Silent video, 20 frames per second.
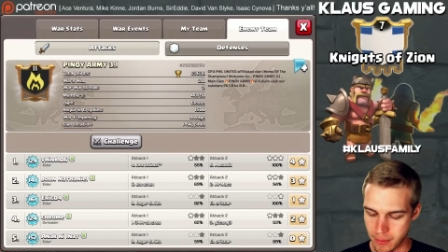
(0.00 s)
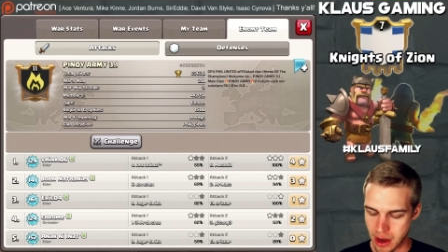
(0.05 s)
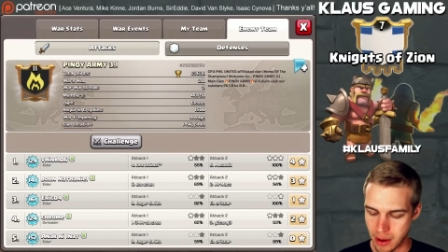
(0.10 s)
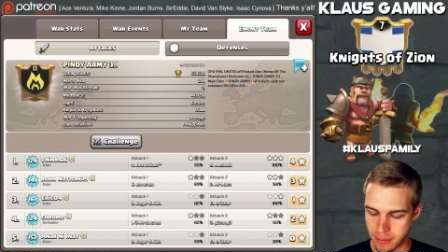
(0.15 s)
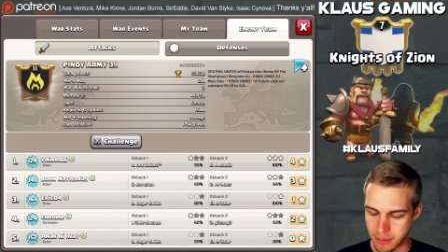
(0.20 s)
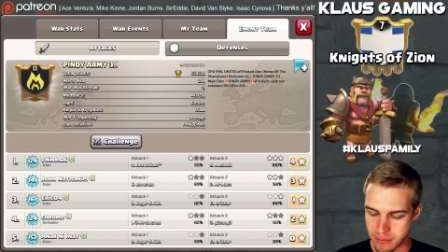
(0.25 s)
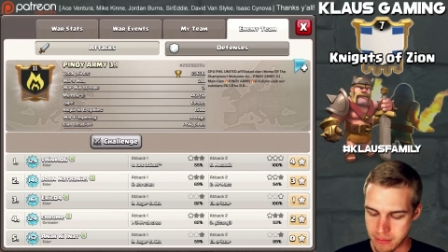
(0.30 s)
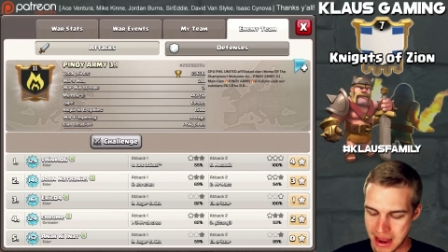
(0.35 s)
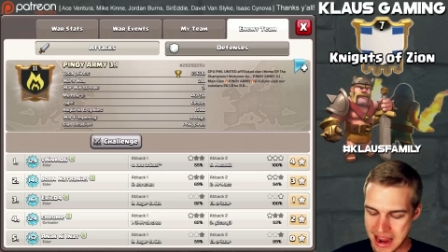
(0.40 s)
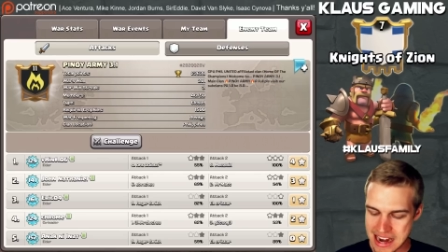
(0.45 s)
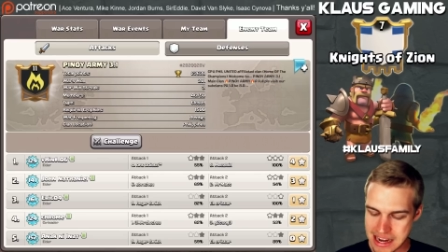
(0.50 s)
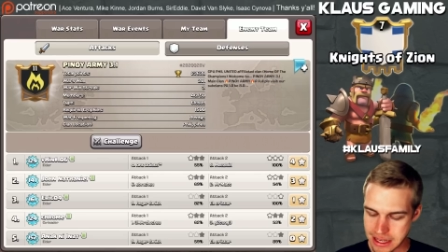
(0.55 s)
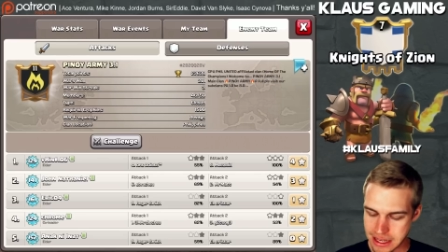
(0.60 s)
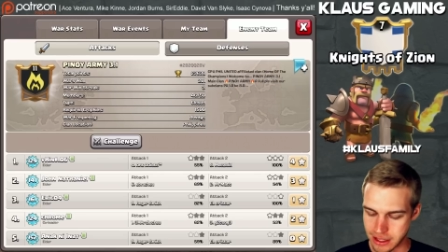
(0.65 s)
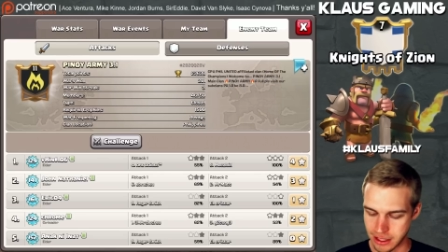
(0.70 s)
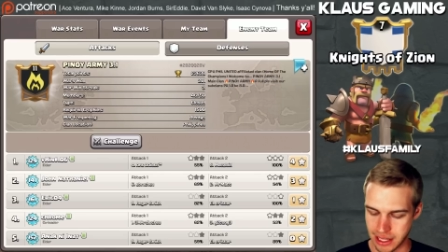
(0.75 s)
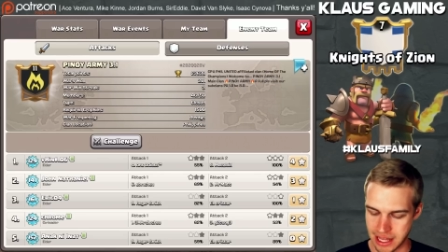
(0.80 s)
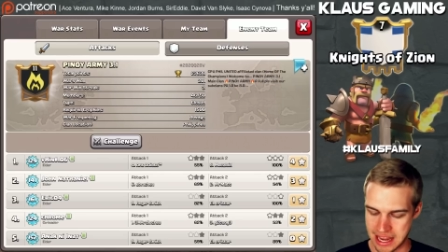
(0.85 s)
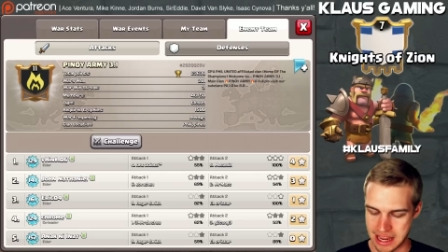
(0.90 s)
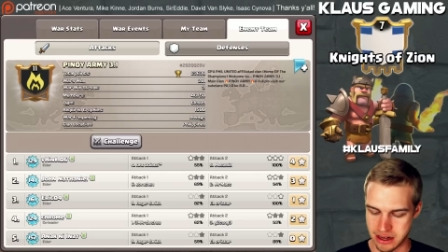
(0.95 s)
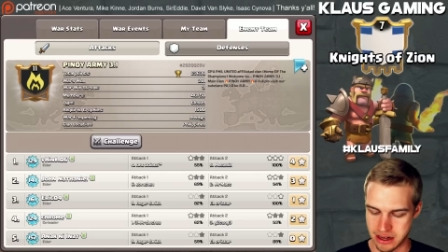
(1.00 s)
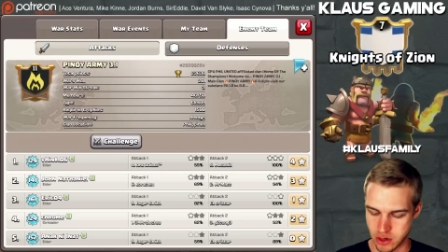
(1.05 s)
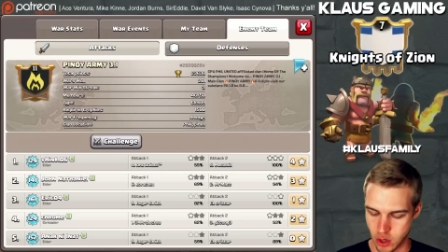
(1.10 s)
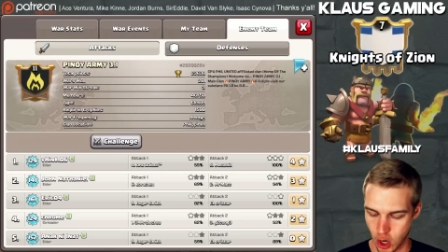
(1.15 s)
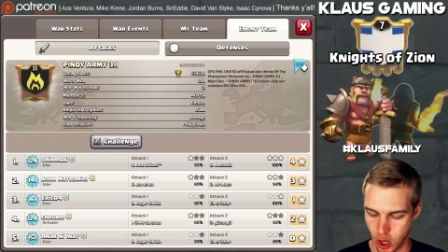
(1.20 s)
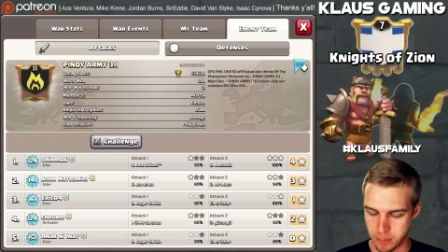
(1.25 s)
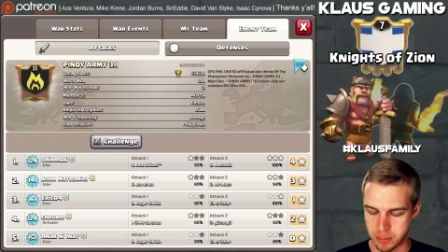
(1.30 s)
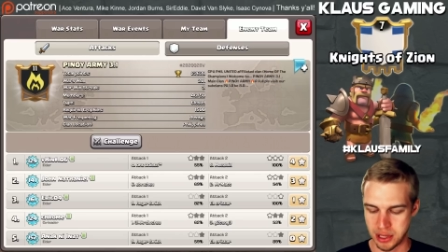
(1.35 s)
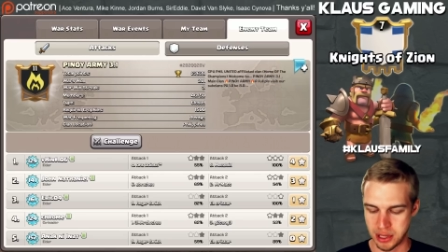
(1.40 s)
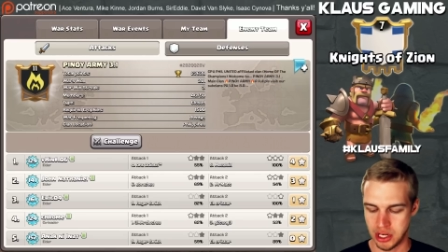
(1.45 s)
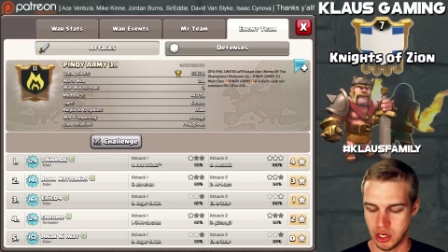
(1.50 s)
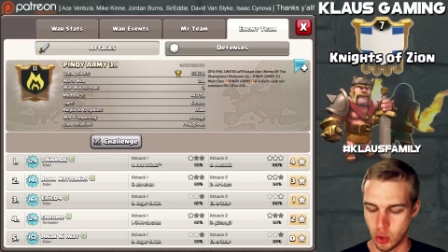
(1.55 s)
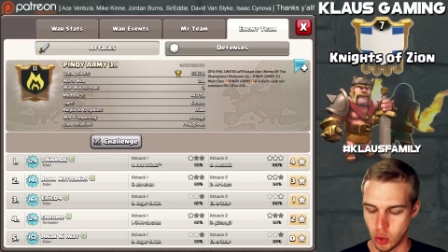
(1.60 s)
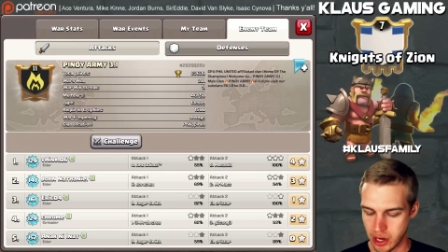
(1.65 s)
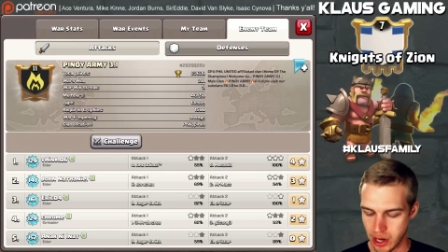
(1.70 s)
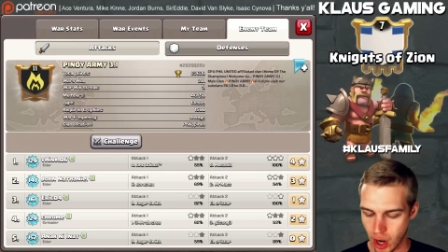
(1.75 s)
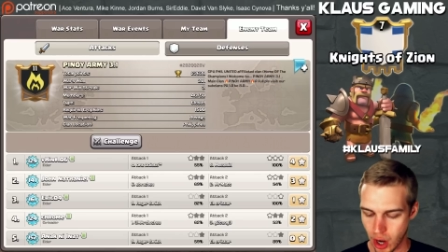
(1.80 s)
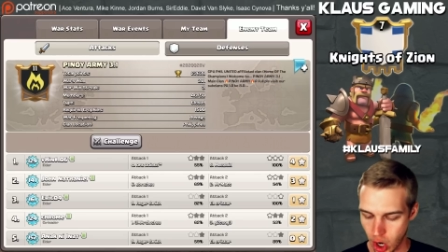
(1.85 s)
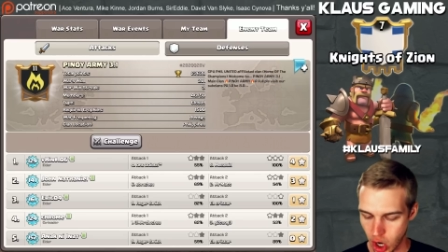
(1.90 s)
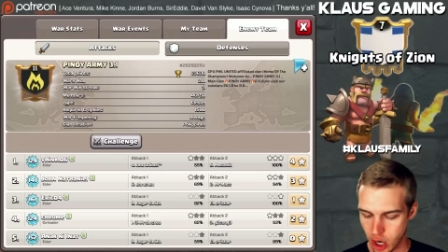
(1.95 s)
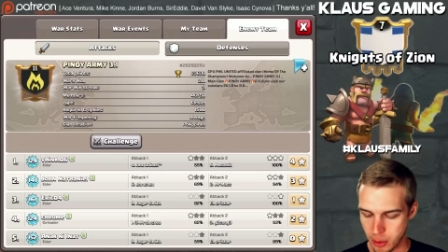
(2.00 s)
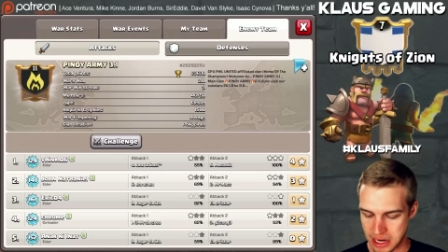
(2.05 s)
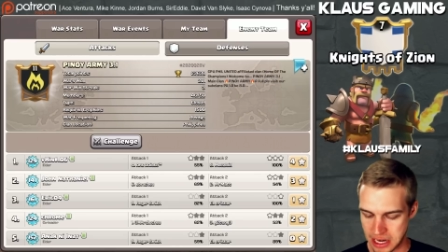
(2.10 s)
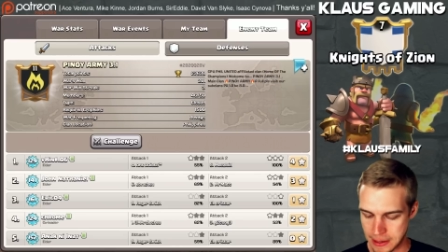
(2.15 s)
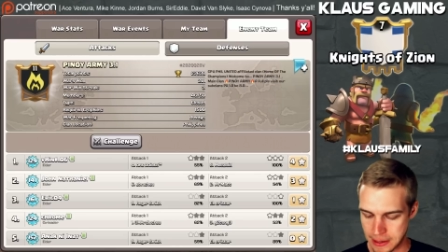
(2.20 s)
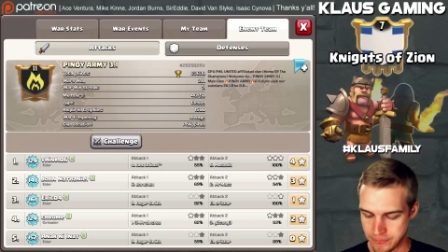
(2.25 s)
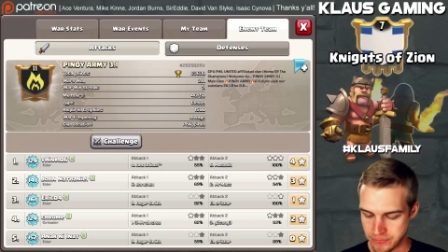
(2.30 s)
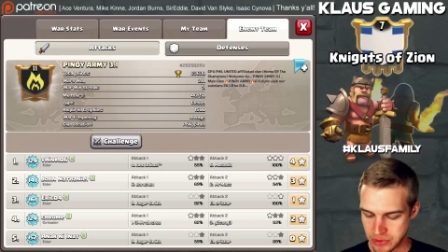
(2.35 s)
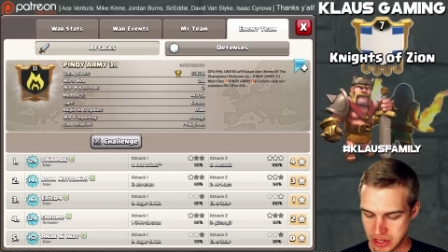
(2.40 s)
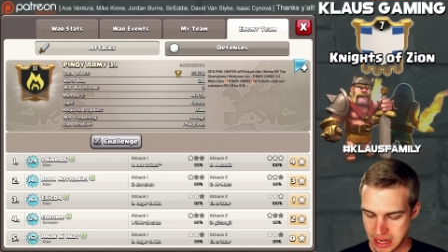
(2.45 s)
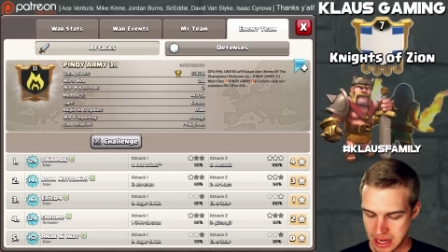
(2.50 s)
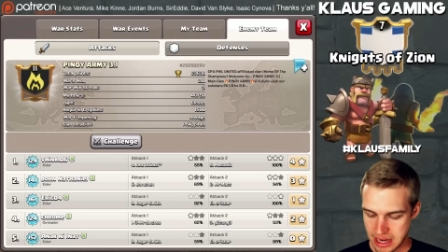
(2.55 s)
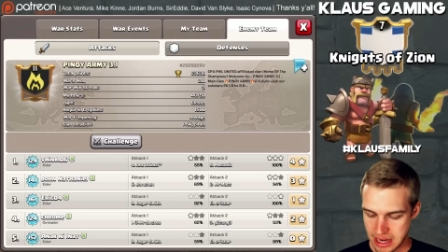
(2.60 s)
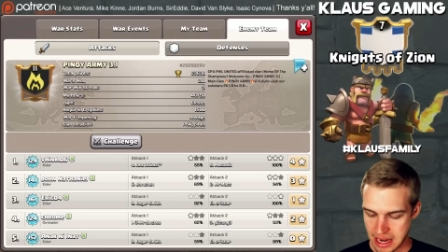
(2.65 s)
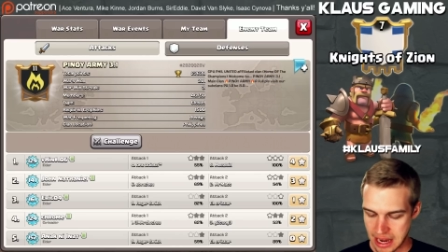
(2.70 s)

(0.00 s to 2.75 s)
a, a main clan called Pinoy Army.